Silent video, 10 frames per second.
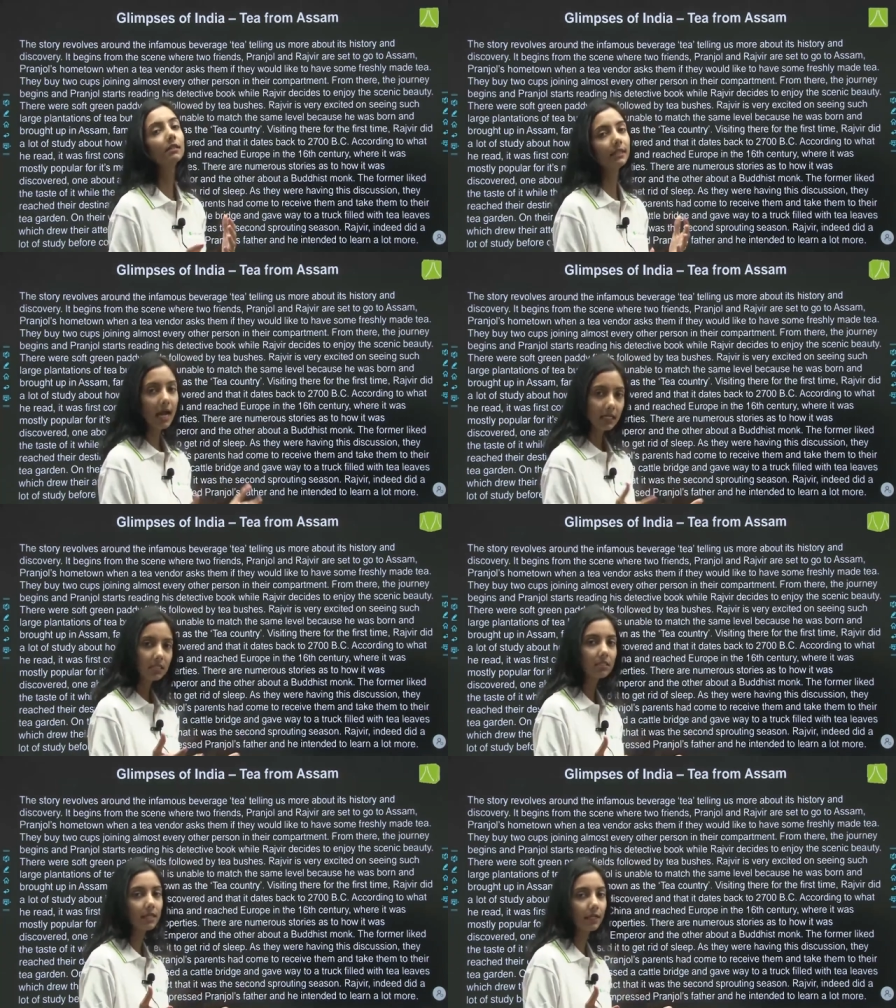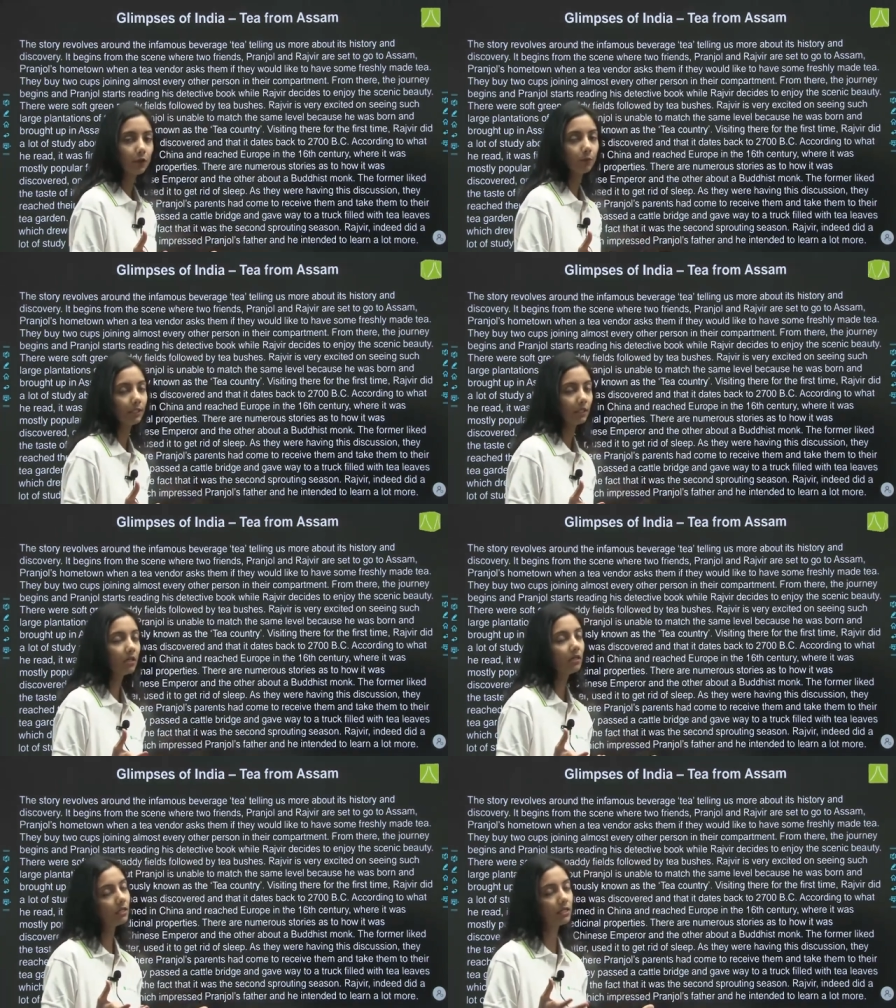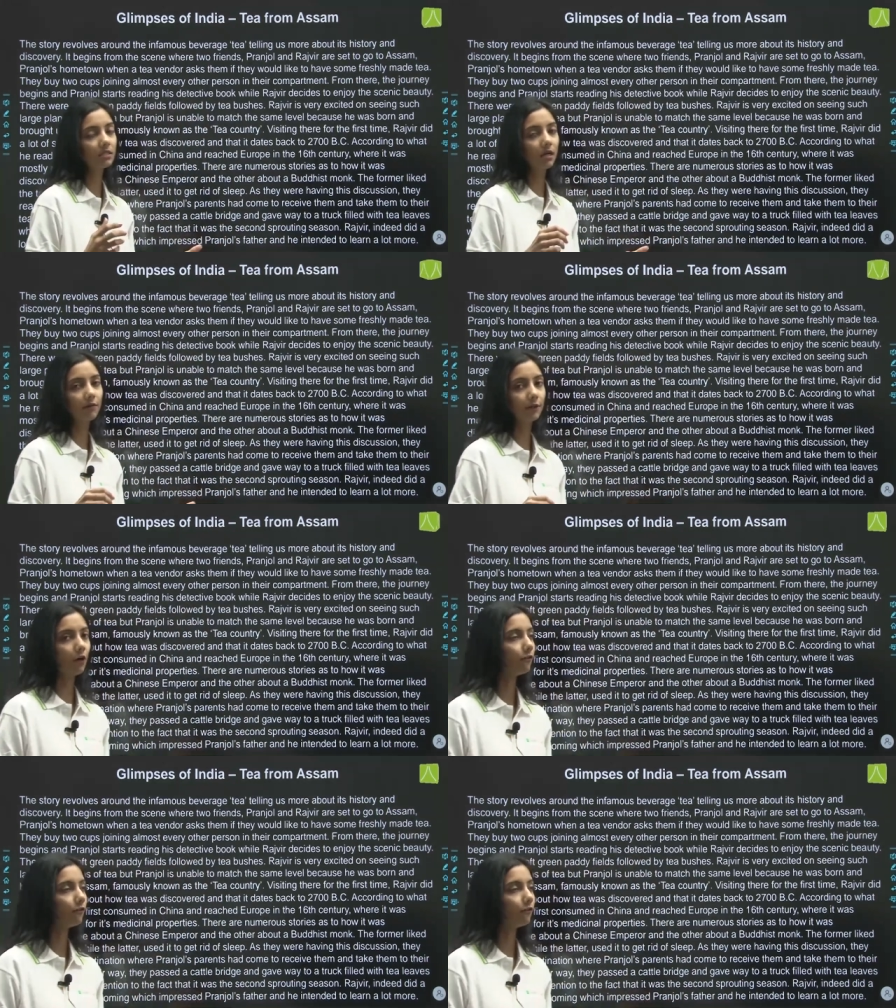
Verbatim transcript: that is said to be the discovery